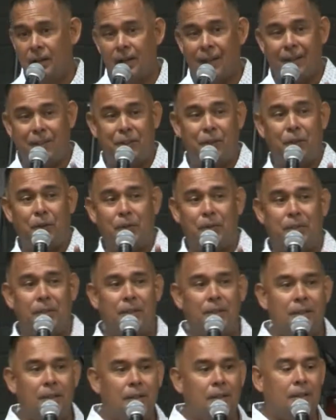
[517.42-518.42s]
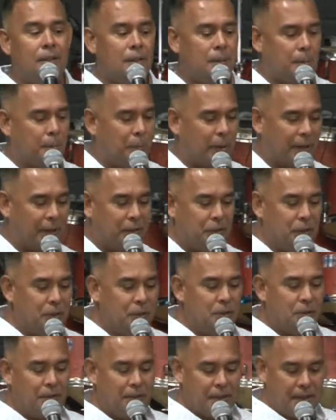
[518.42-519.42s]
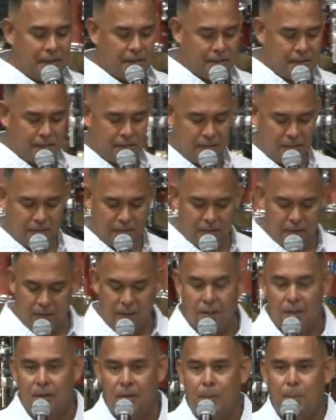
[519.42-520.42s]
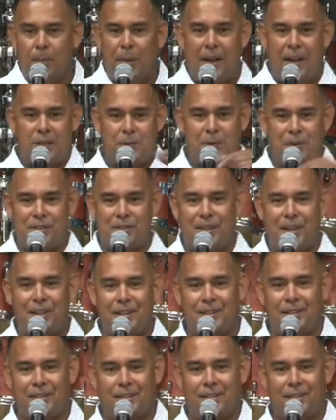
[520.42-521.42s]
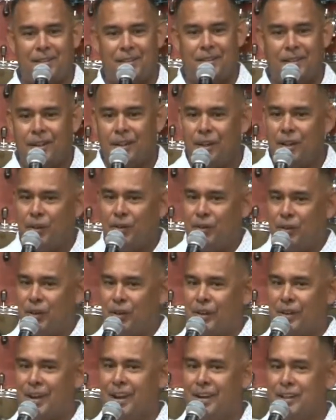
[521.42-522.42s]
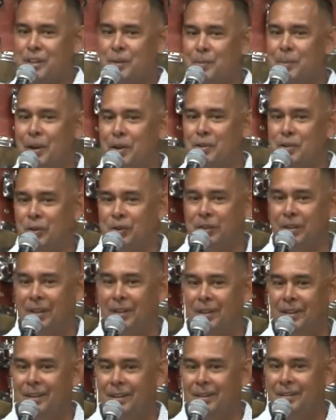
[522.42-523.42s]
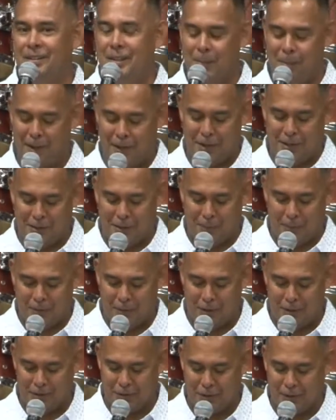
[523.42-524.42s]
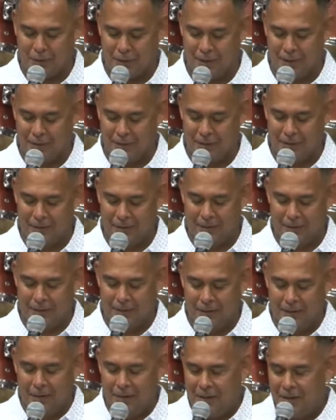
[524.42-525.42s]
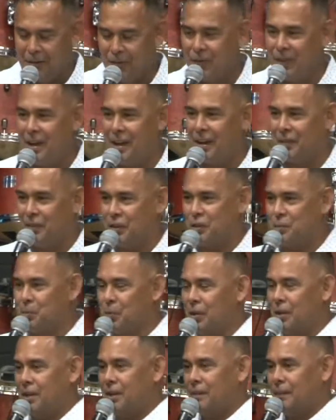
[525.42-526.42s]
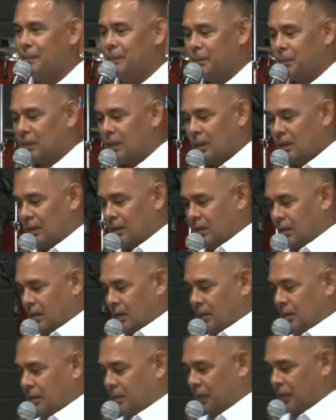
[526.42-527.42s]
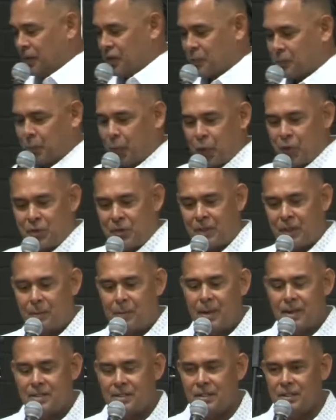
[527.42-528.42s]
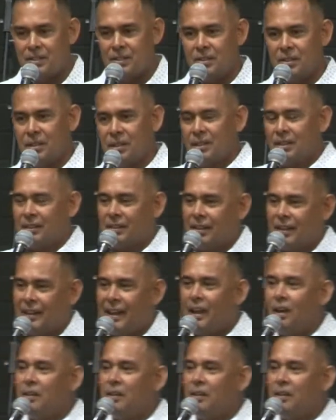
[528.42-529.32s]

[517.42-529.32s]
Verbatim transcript: I don't. But I do know this past mistakes, they're God's specialty. Somebody say, Praise the Lord. In fact, this morning, for this portion of the message, can I